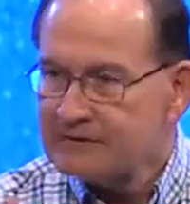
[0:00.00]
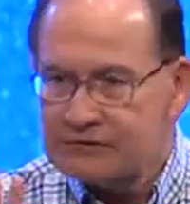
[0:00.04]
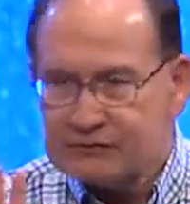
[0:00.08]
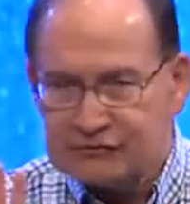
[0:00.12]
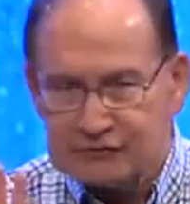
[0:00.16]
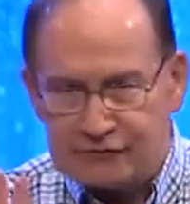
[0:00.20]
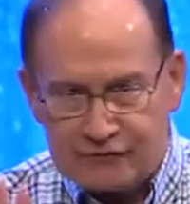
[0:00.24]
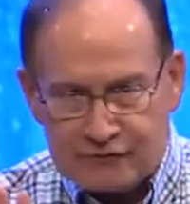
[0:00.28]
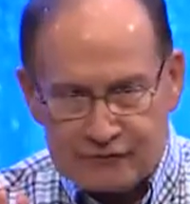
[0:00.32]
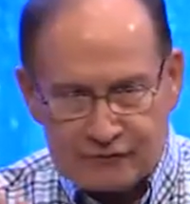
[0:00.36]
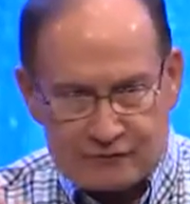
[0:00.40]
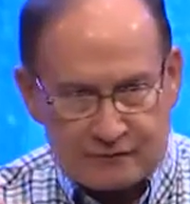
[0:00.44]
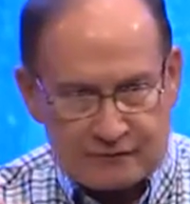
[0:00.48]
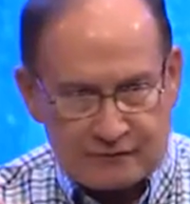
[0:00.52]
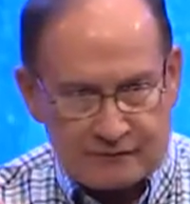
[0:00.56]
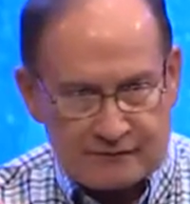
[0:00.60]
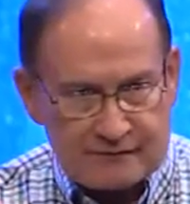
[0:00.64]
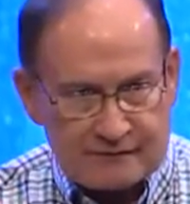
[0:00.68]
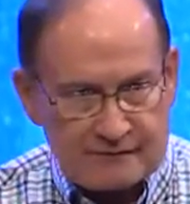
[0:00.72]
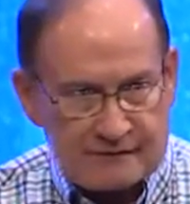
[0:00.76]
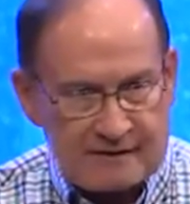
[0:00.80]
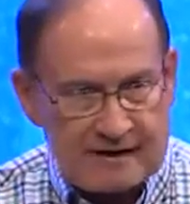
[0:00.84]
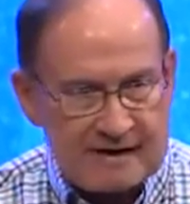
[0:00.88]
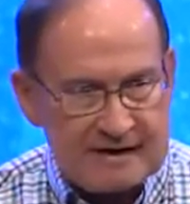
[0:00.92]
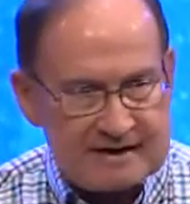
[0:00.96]

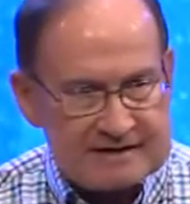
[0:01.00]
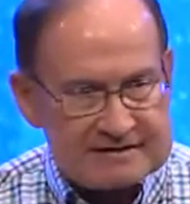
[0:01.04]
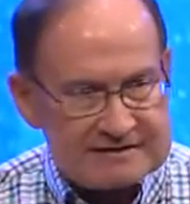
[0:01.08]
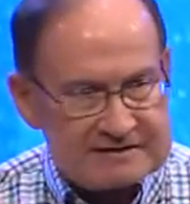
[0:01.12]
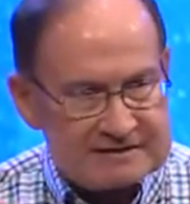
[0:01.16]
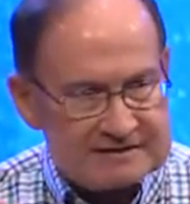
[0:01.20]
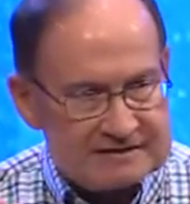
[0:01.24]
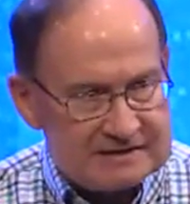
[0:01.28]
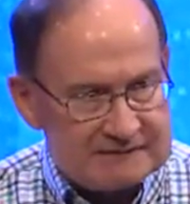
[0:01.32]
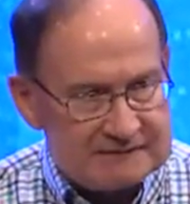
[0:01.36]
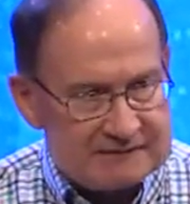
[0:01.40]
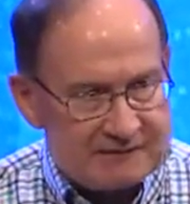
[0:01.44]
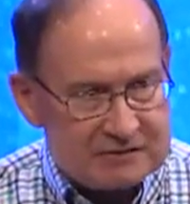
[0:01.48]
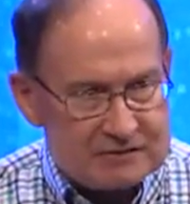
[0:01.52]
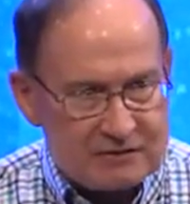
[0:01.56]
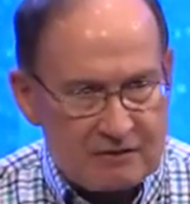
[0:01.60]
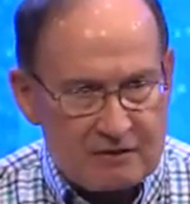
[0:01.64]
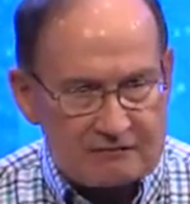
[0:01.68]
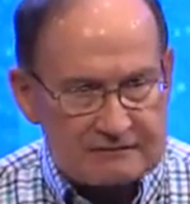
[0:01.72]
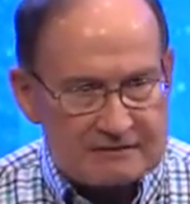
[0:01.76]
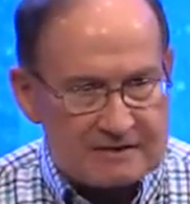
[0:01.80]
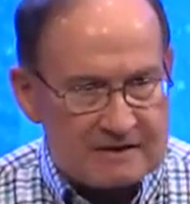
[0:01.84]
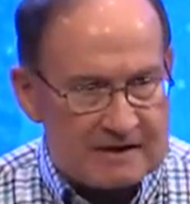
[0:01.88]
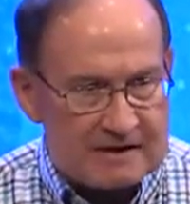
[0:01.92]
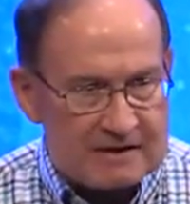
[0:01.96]
truth, and it's
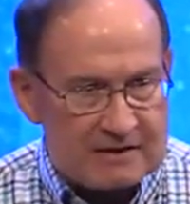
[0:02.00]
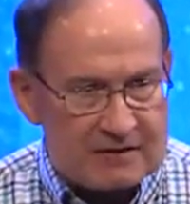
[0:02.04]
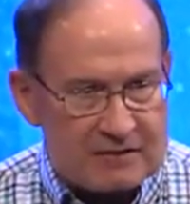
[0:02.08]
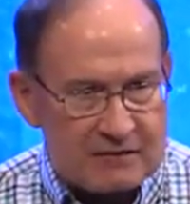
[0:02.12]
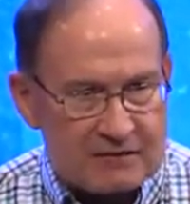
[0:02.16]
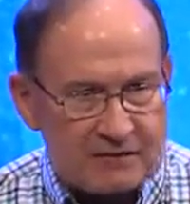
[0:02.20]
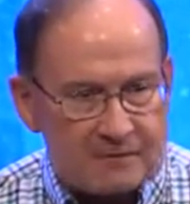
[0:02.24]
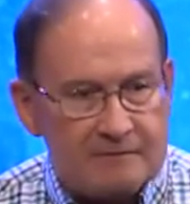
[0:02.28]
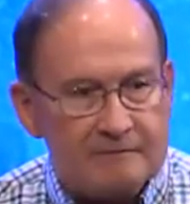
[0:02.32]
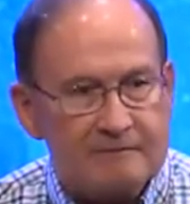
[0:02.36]
difficult to hear.